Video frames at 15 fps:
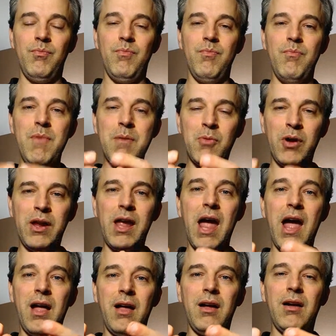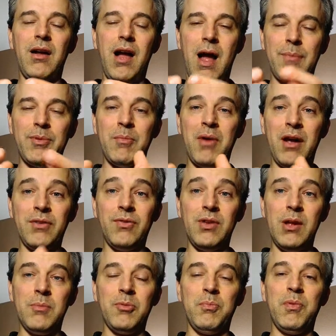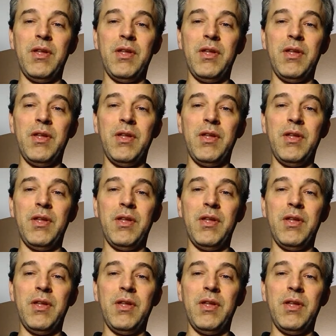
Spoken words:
memory optimized VMs,